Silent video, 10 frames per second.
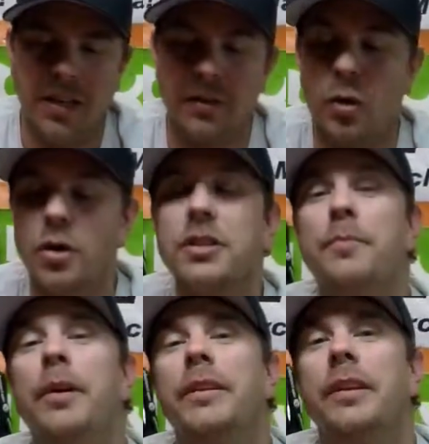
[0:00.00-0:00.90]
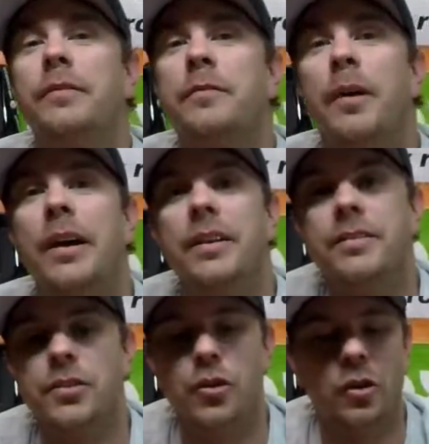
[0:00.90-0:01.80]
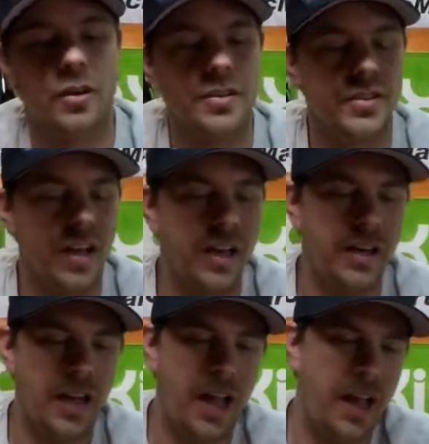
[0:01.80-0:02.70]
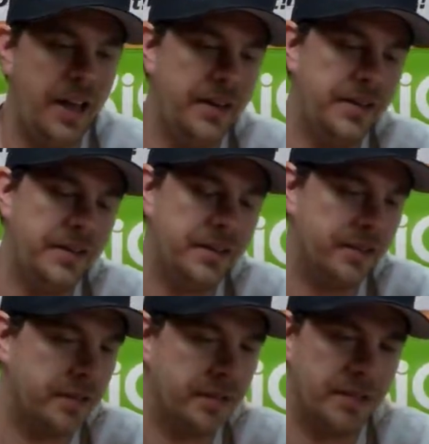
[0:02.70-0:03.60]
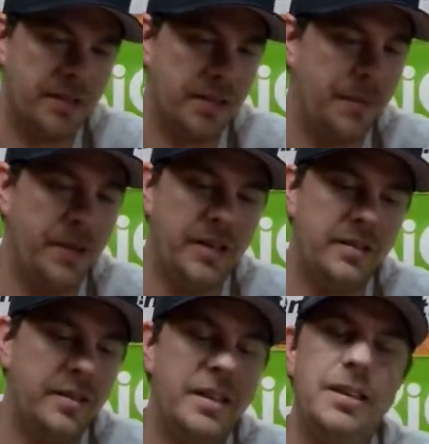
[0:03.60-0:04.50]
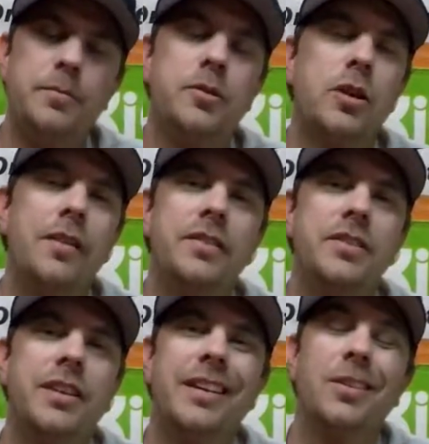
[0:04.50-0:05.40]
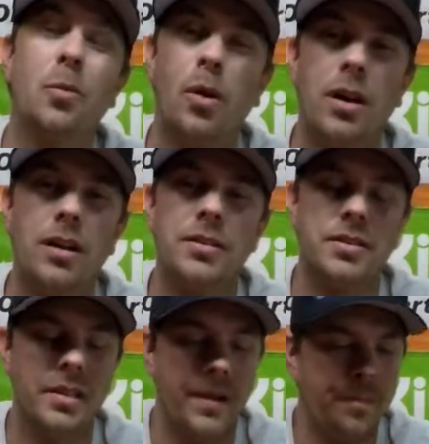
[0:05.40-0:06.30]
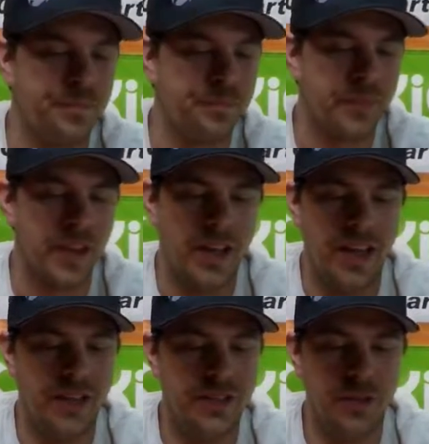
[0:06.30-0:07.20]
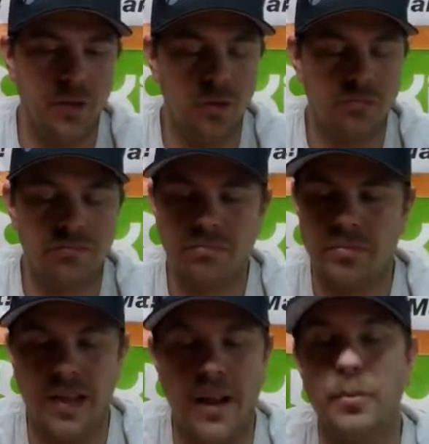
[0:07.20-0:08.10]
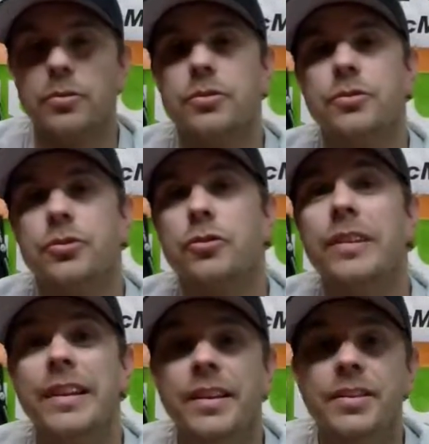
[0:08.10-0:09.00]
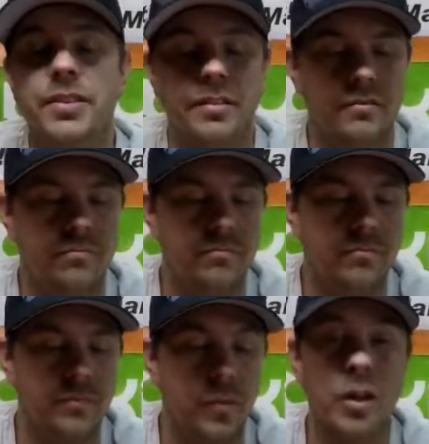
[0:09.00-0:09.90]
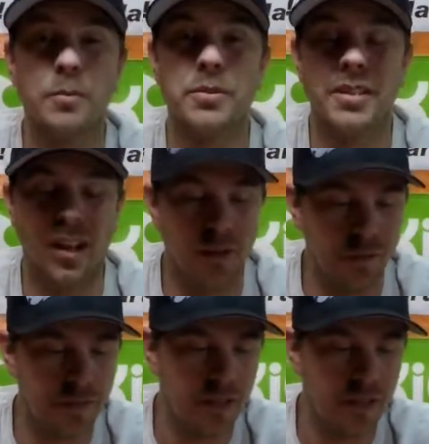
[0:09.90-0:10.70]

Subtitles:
Of course, I picked it up for my 2-year-old son, and I mean, he's been driving this thing into walls, into tables and trees, and all himself.